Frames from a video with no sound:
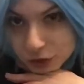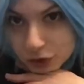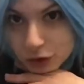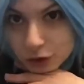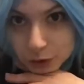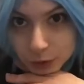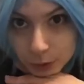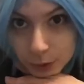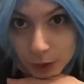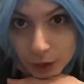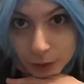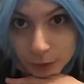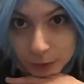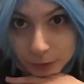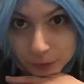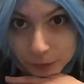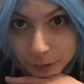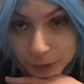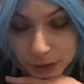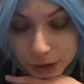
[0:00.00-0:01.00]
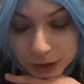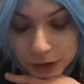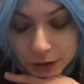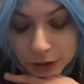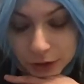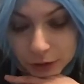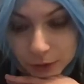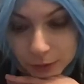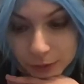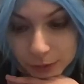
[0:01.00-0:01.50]
Do you all want to
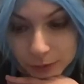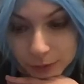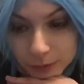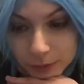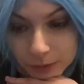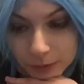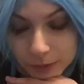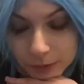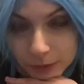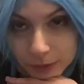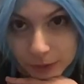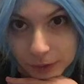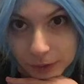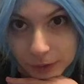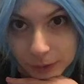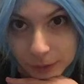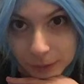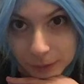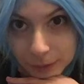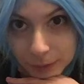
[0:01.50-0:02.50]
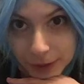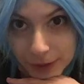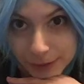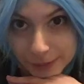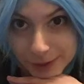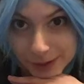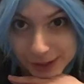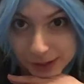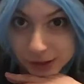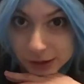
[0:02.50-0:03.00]
know what
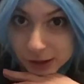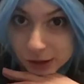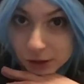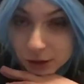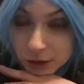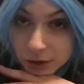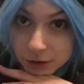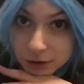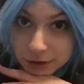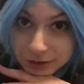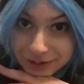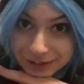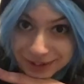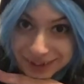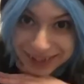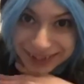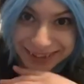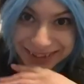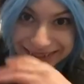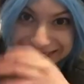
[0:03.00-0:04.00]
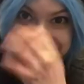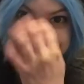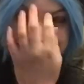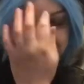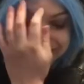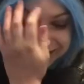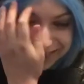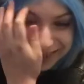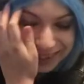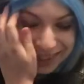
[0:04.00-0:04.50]
I'm sitting on?
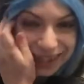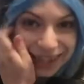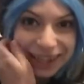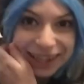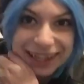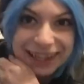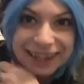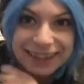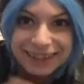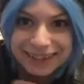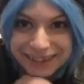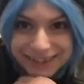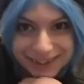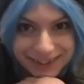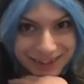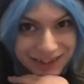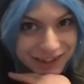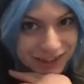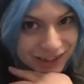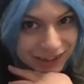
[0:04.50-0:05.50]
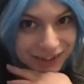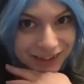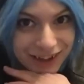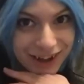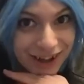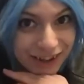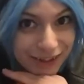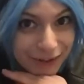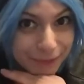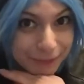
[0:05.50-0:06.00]
Because it's sure
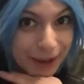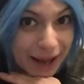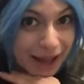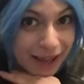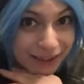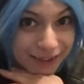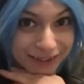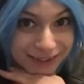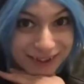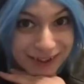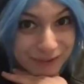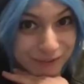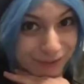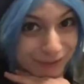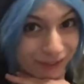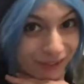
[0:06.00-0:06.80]
not the bathtub